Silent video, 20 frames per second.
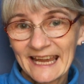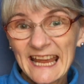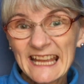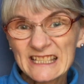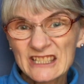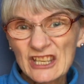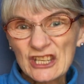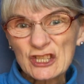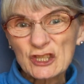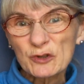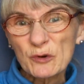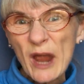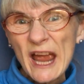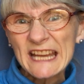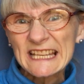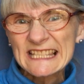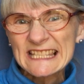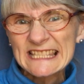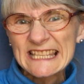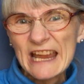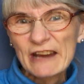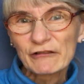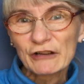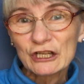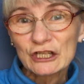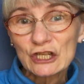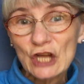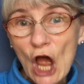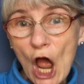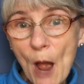It's a
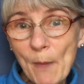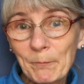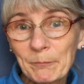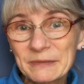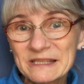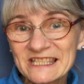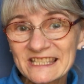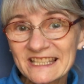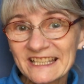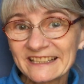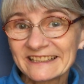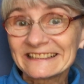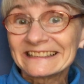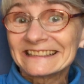triceratops.